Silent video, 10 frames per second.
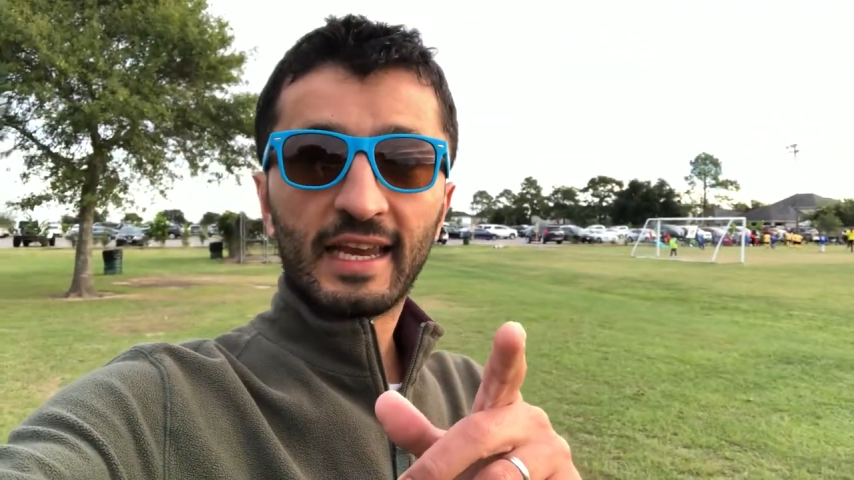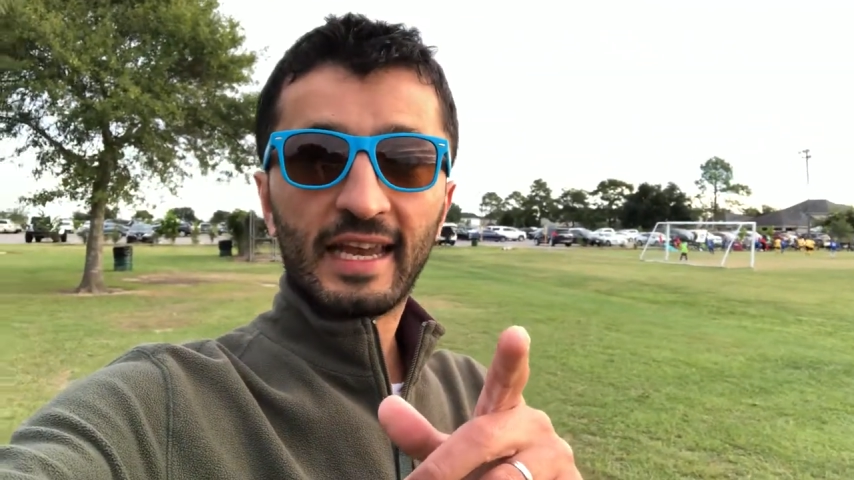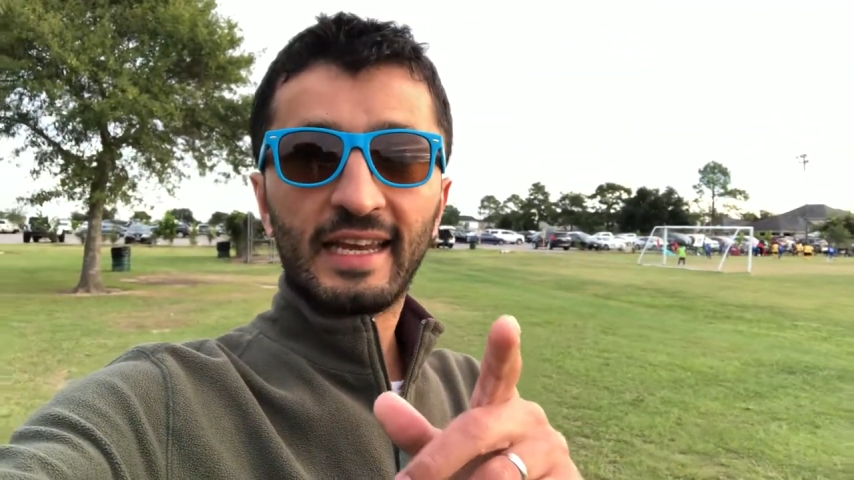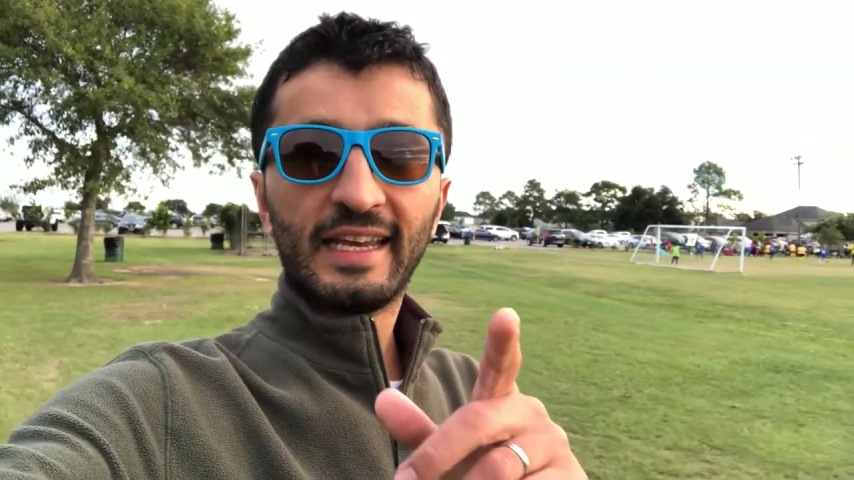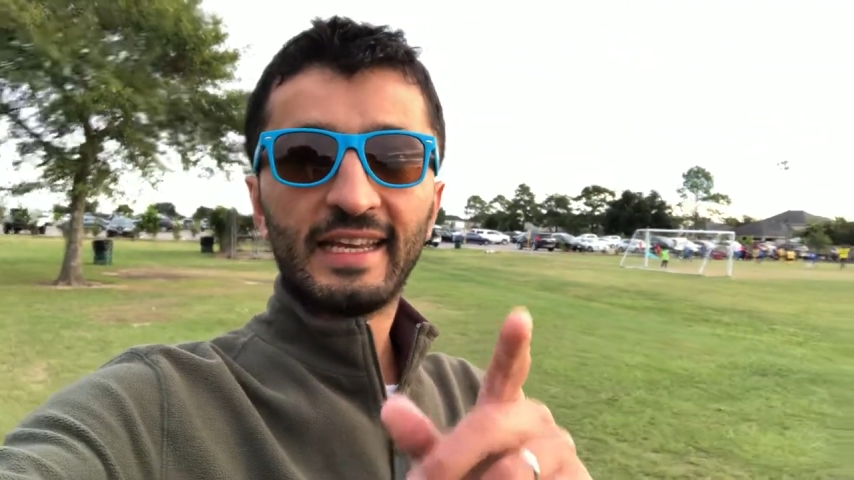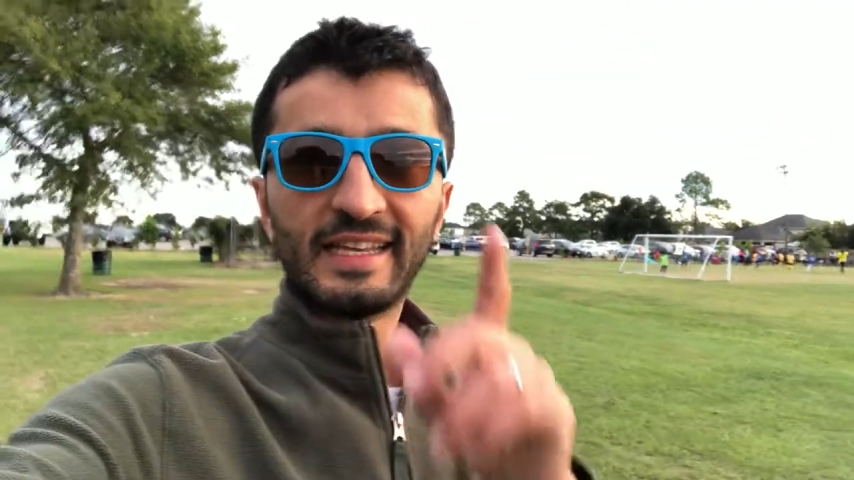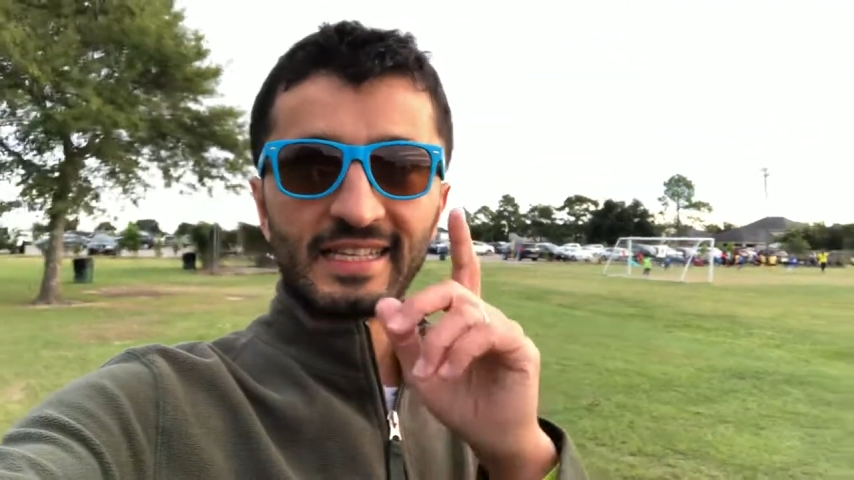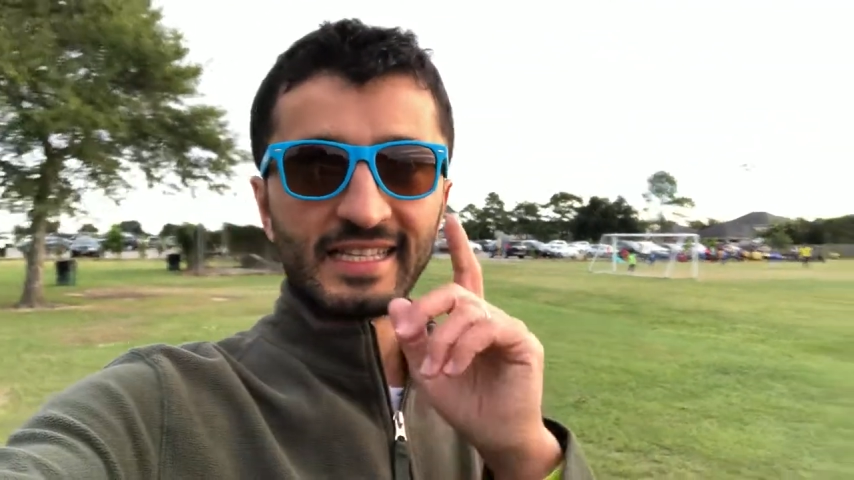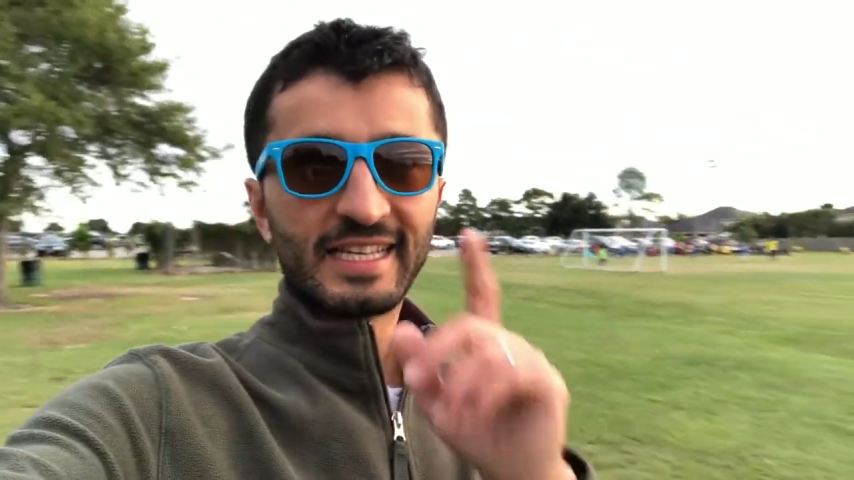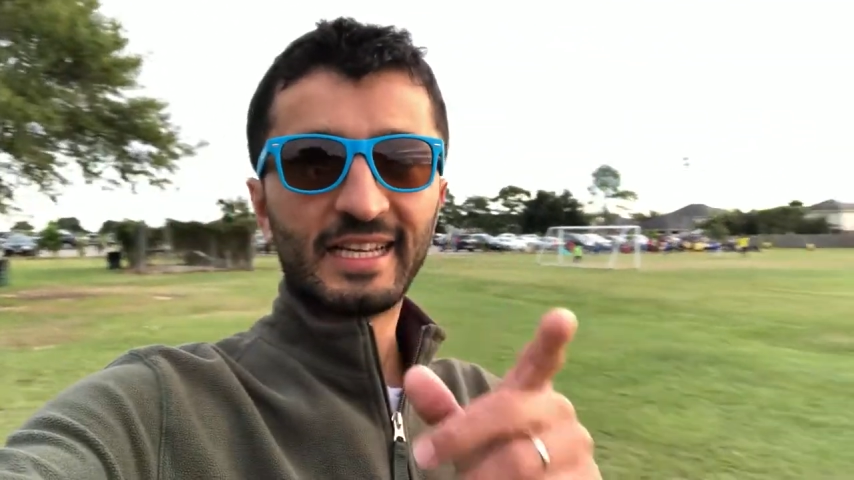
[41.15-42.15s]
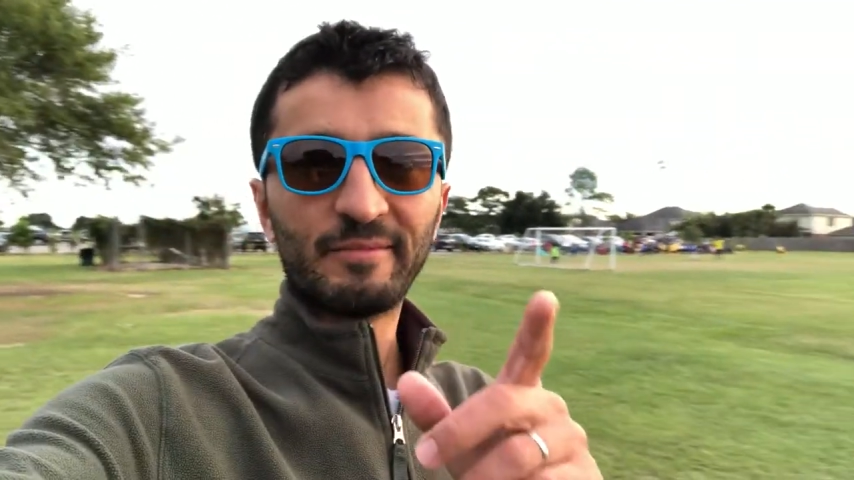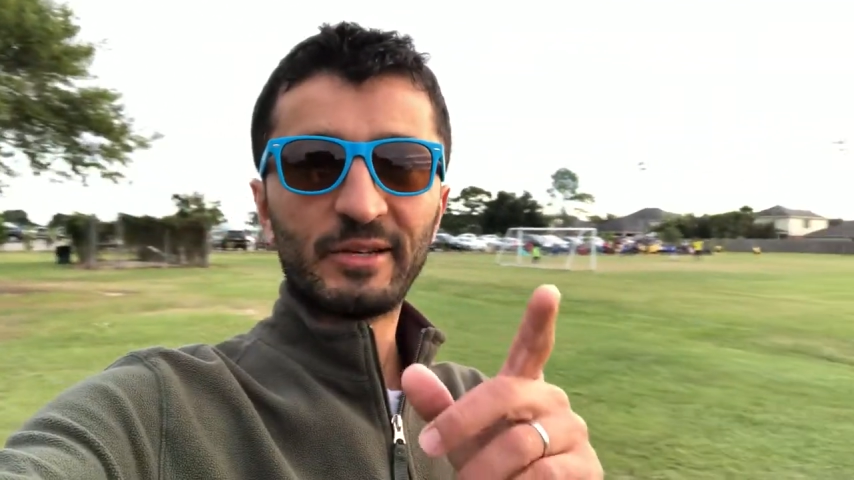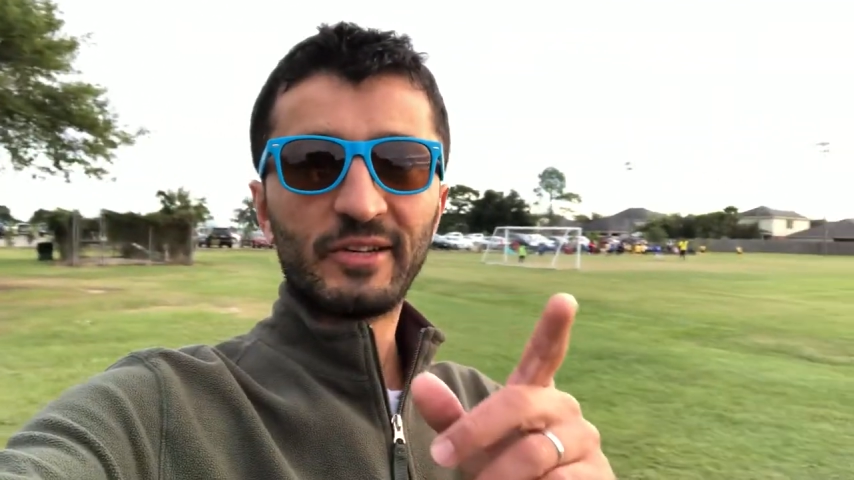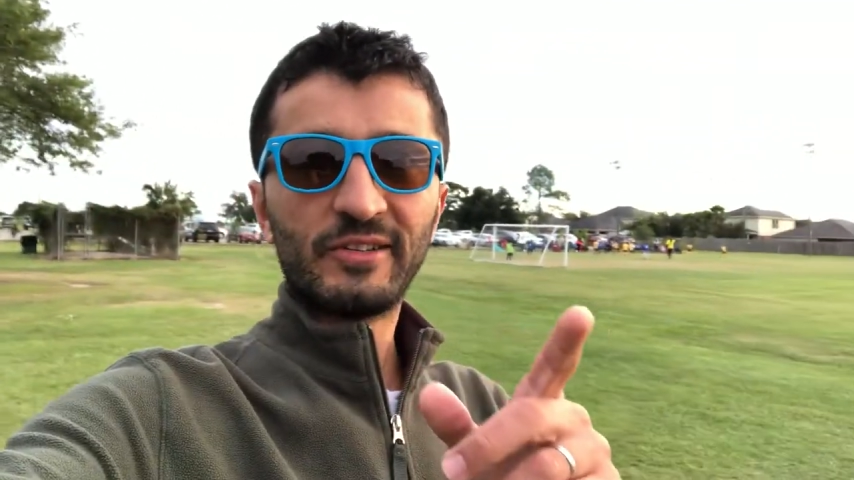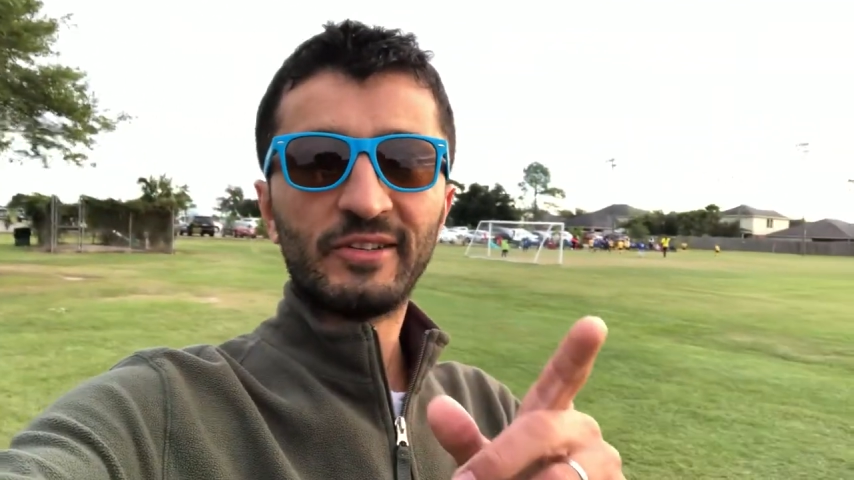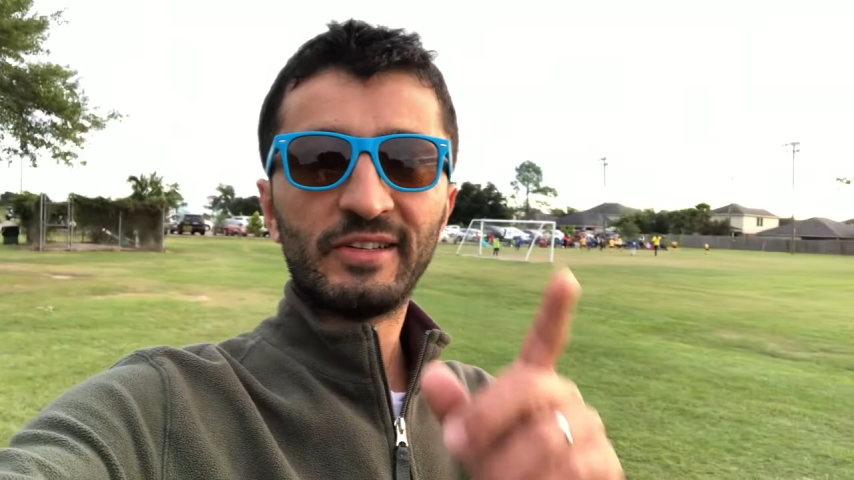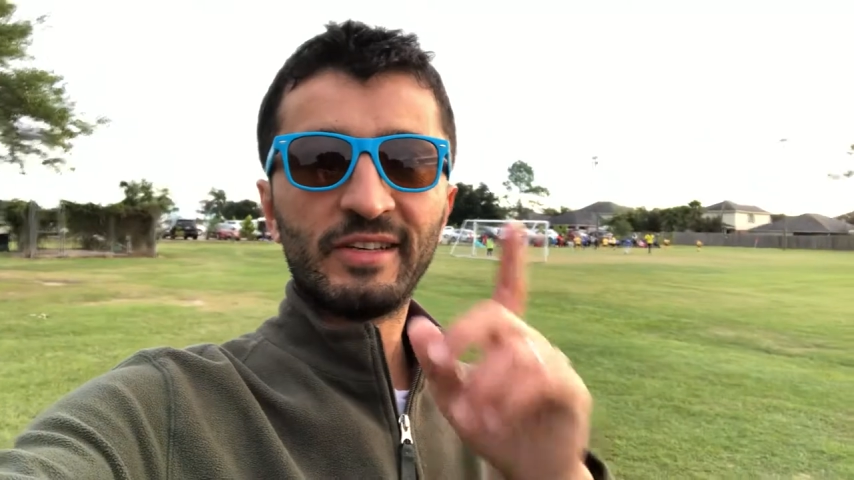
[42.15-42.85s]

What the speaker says: Katy, just let me know.